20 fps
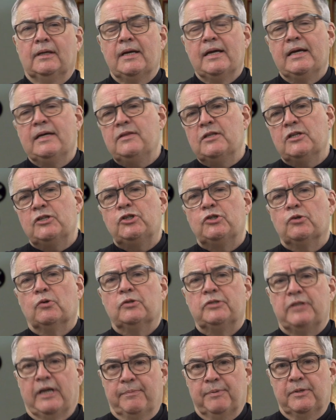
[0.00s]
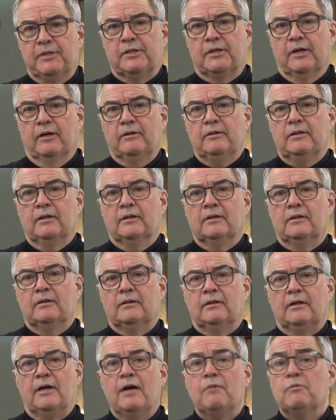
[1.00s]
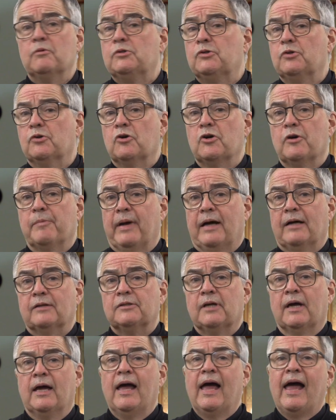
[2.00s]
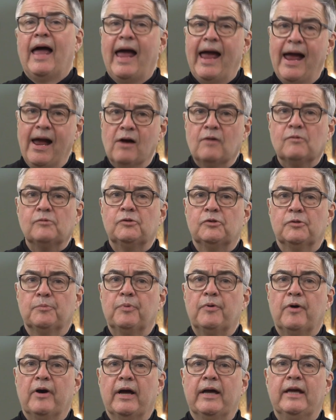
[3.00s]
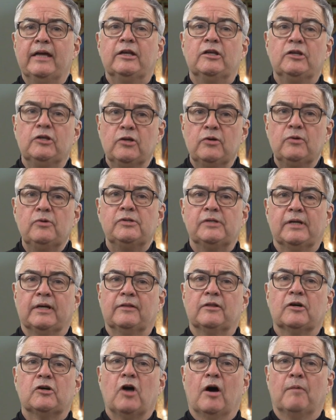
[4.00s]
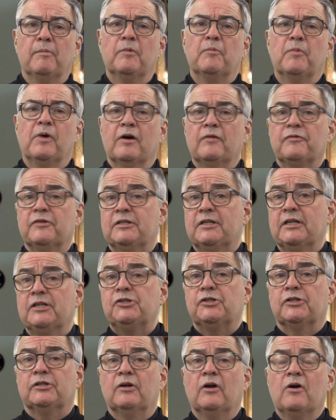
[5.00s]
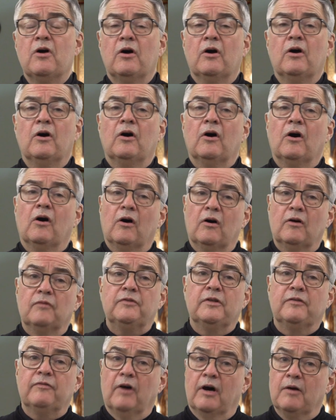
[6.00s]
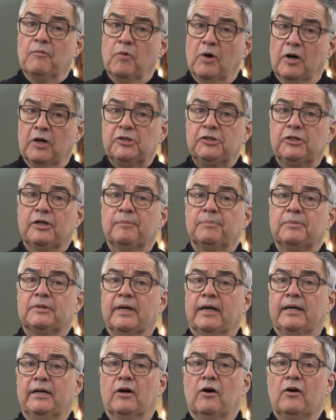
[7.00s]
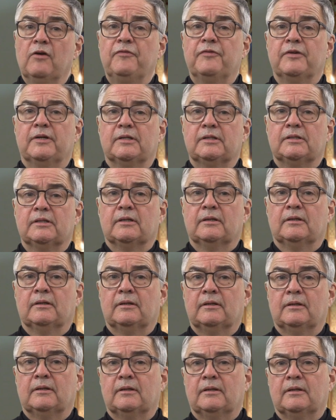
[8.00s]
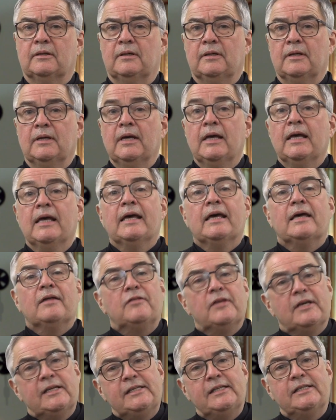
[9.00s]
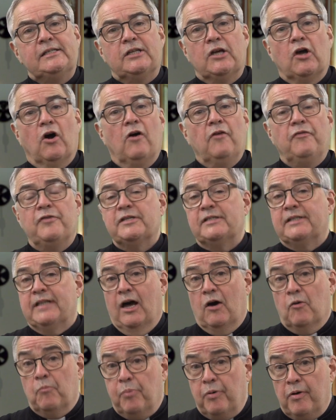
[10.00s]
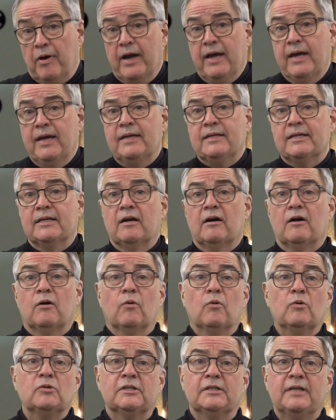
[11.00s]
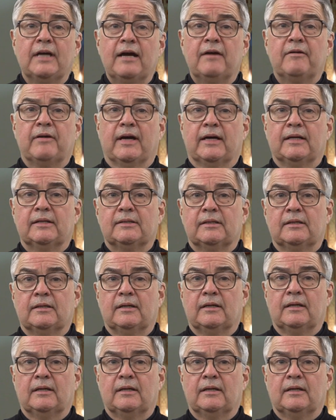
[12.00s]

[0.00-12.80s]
In this short episode, I will talk about how to pray using the Commonwealth edition of Divine Worship Daily Office. This is the office now prayed in our ordinariate.